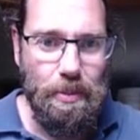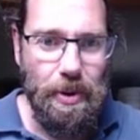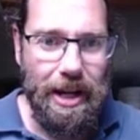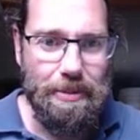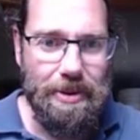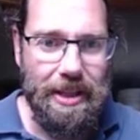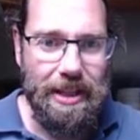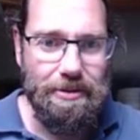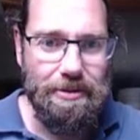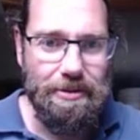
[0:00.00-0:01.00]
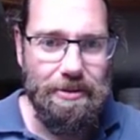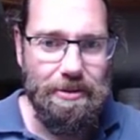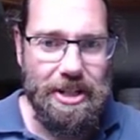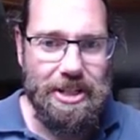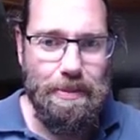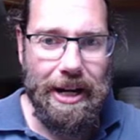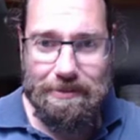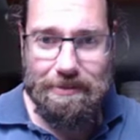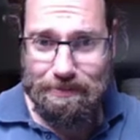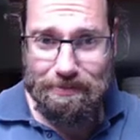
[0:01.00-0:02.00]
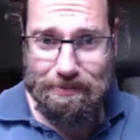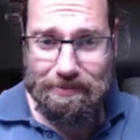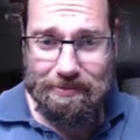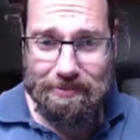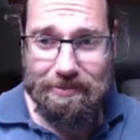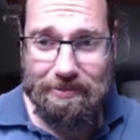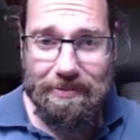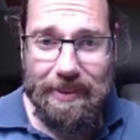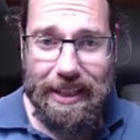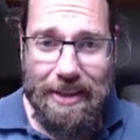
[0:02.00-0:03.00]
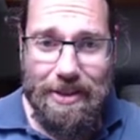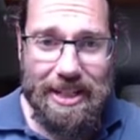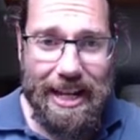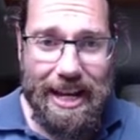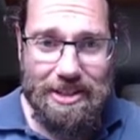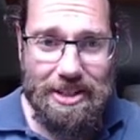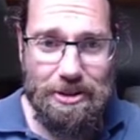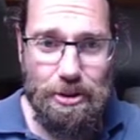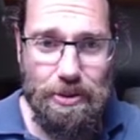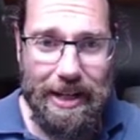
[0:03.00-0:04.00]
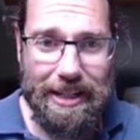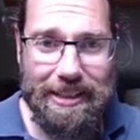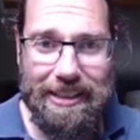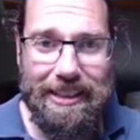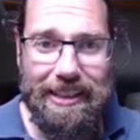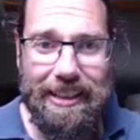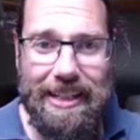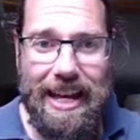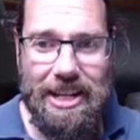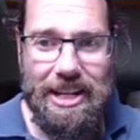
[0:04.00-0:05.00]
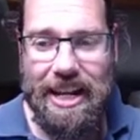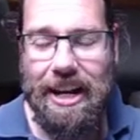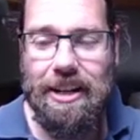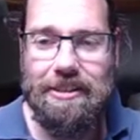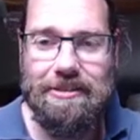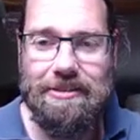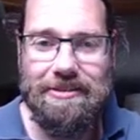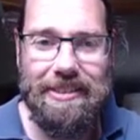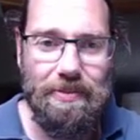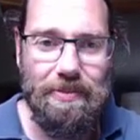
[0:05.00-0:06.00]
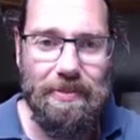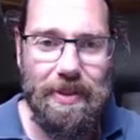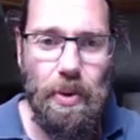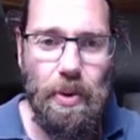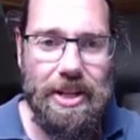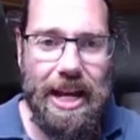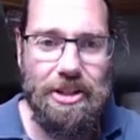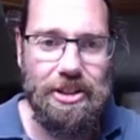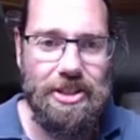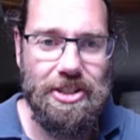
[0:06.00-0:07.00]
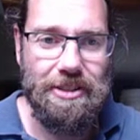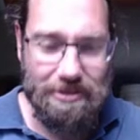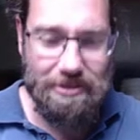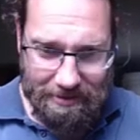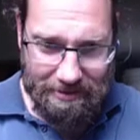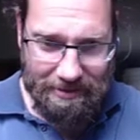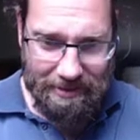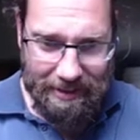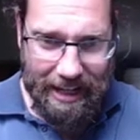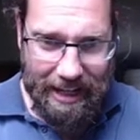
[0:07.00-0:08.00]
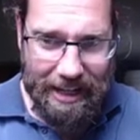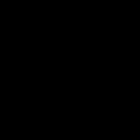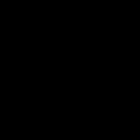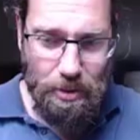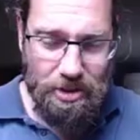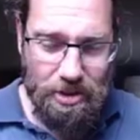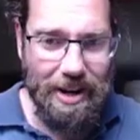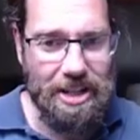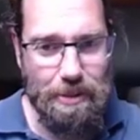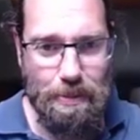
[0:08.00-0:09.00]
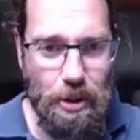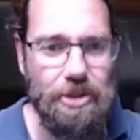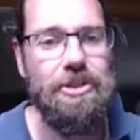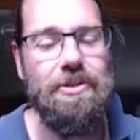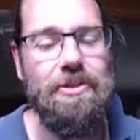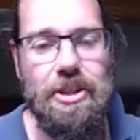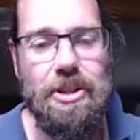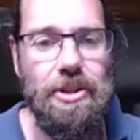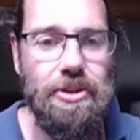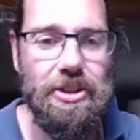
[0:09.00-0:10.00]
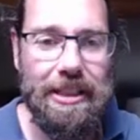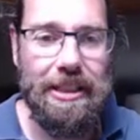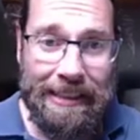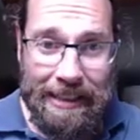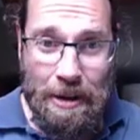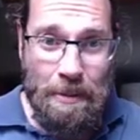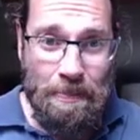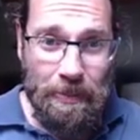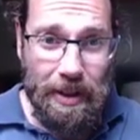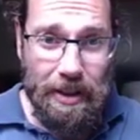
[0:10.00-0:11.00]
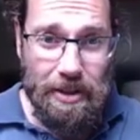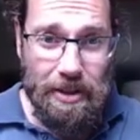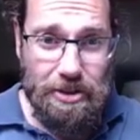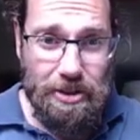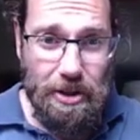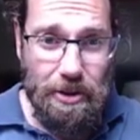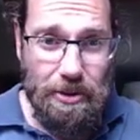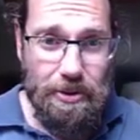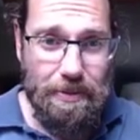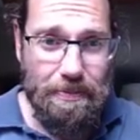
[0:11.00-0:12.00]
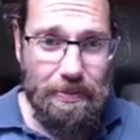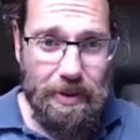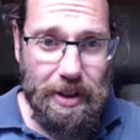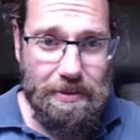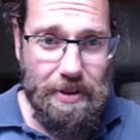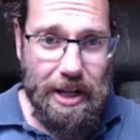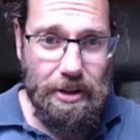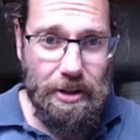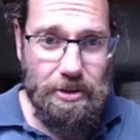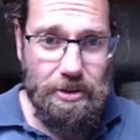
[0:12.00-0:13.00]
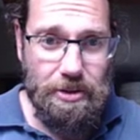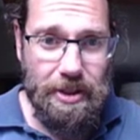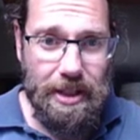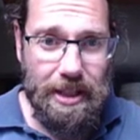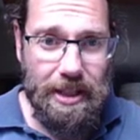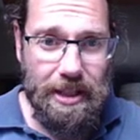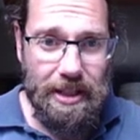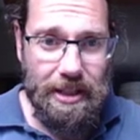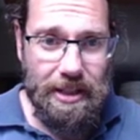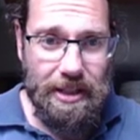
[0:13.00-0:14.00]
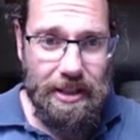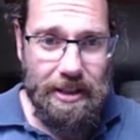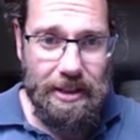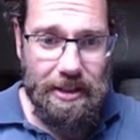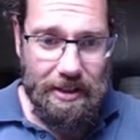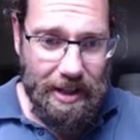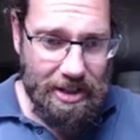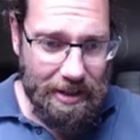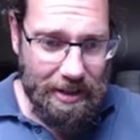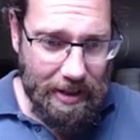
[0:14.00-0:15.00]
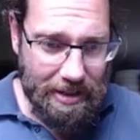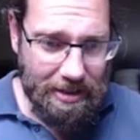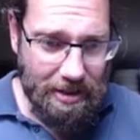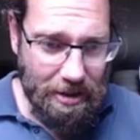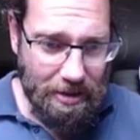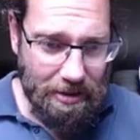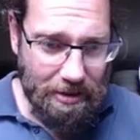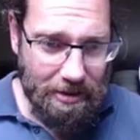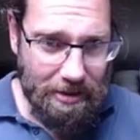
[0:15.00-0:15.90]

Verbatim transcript: bring up the REST debugger and this allows us to uh, test our authentication and stuff and generate some components for us to use. So if I go to the, actually let's go